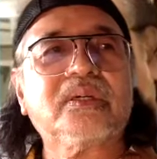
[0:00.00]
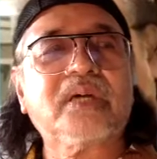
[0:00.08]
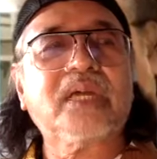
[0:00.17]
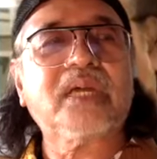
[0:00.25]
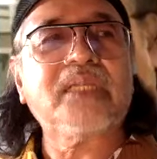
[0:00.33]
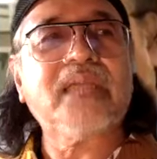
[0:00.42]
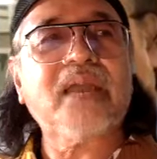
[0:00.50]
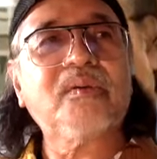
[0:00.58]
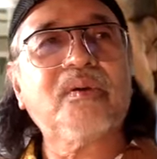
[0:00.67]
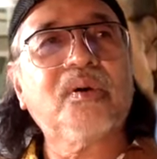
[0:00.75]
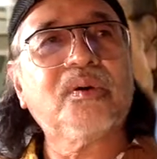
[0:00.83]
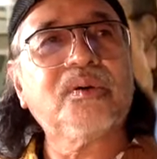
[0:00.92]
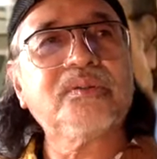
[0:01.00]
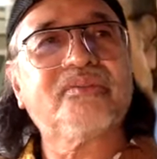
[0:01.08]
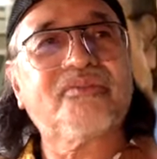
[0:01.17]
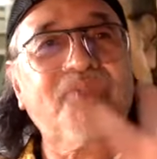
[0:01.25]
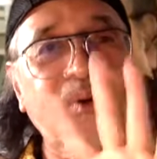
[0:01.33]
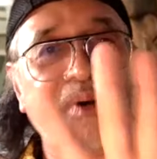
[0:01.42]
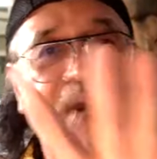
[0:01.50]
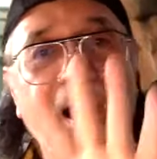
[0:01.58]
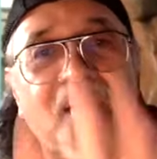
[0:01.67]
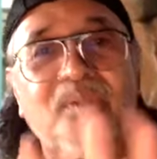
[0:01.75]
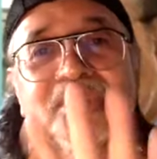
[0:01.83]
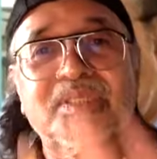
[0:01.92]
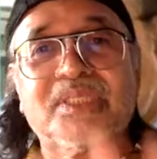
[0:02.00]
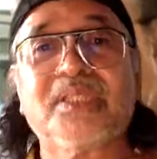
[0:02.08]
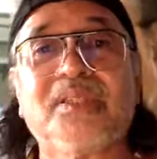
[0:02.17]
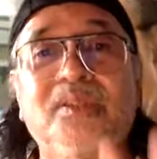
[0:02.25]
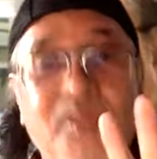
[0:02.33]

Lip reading: I now own 4 houses in New